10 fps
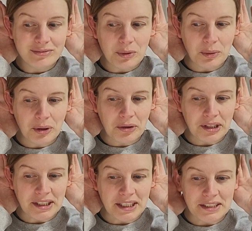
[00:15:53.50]
Let me go
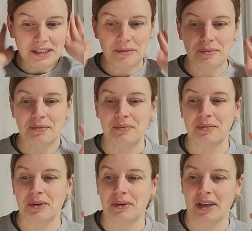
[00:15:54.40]
like this.
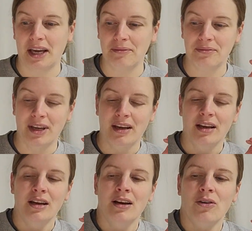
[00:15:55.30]
Okay.
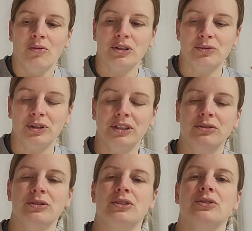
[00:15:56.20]
What's really
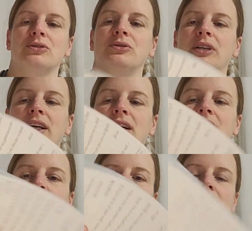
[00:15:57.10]
cool too
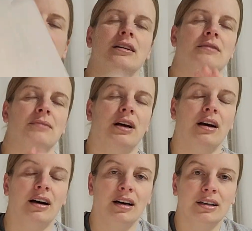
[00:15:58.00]
is
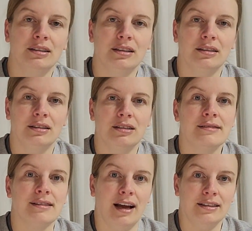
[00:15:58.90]
on the
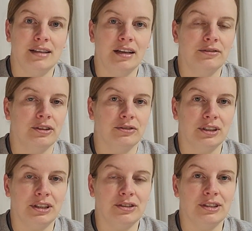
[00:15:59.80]
slide deck, feel free
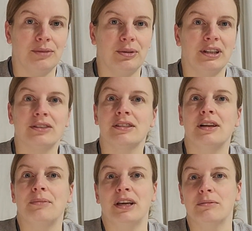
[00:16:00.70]
to use it, but there's
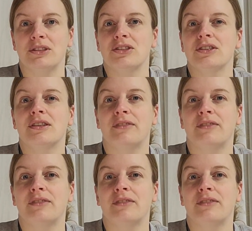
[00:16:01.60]
some images of